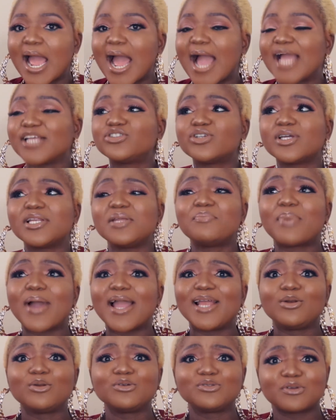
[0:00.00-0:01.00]
I usually buy
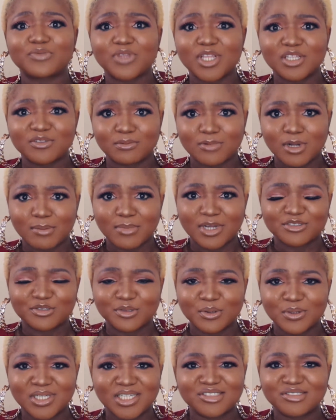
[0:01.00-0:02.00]
loads of things from
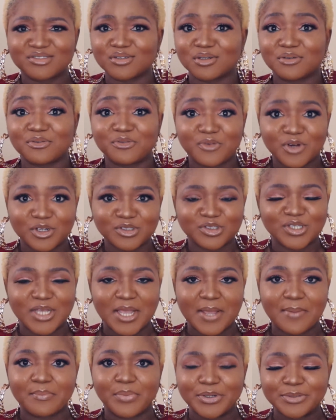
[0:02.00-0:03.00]
Amazon. This is not the first
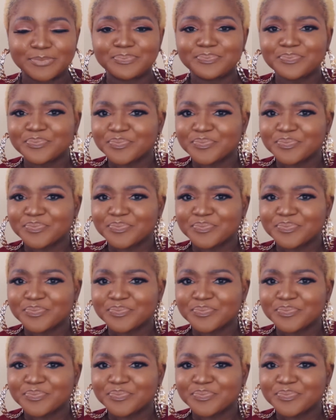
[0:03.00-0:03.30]
time, but